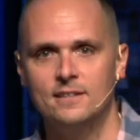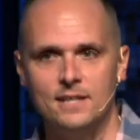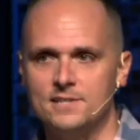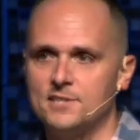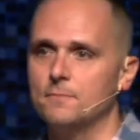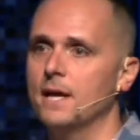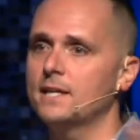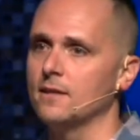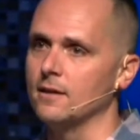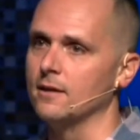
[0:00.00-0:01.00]
It's
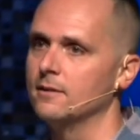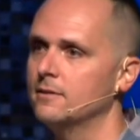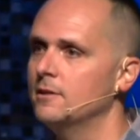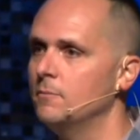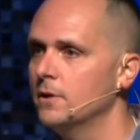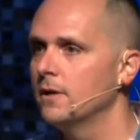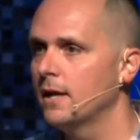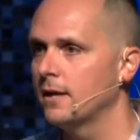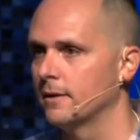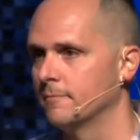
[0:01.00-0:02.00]
Temecula in
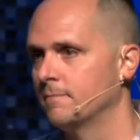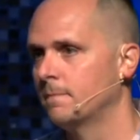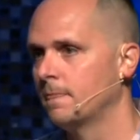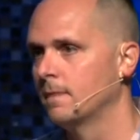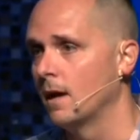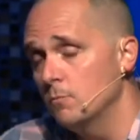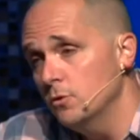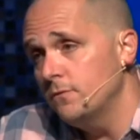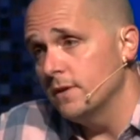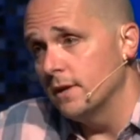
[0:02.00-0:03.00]
Murrieta. I
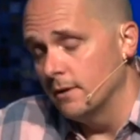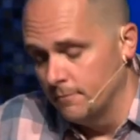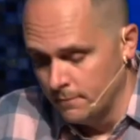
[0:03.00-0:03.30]
moved there.